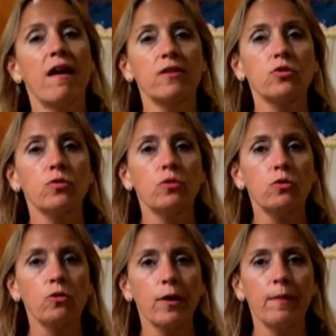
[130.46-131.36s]

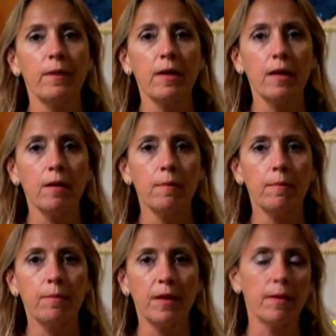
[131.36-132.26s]
Natural Creamy
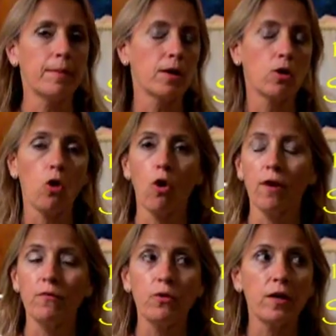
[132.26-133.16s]
Peanut Butter,
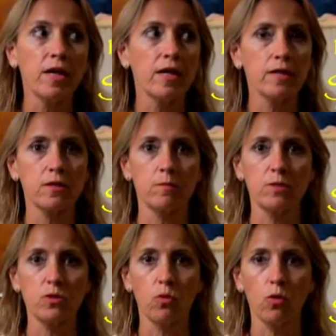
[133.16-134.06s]
or if you can get
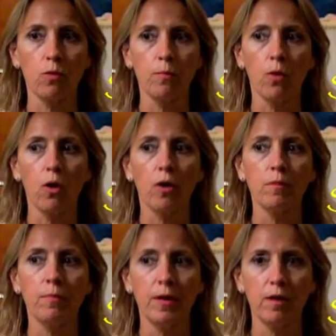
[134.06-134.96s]
some
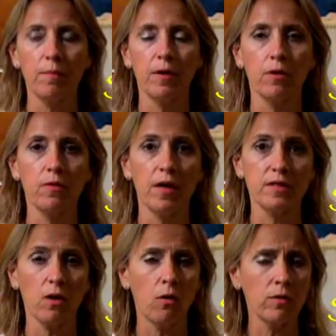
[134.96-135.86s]
store-bought peanut butter
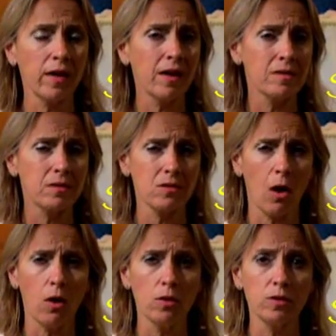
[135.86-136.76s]
that only has
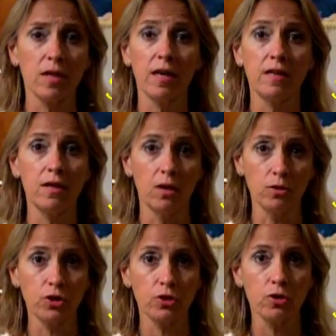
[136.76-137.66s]
salt and
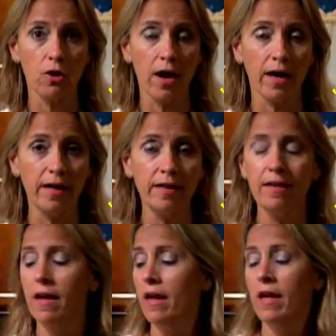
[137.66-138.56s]
no sugar
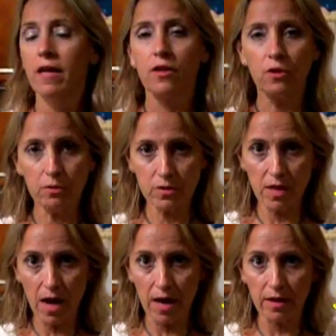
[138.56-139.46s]
added, use
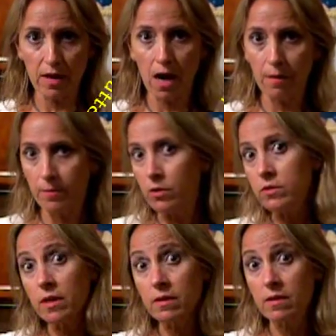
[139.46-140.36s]
that. I'm
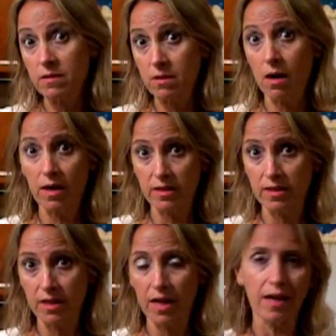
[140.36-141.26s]
using this
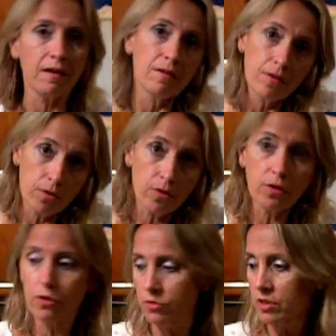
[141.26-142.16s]
kind today. You
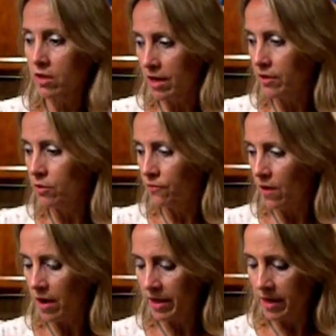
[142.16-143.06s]
can use the kind you
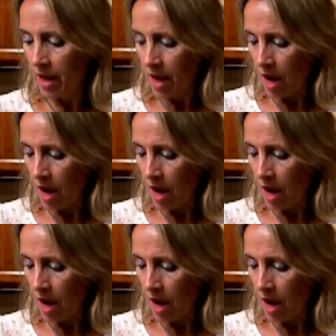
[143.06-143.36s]
find.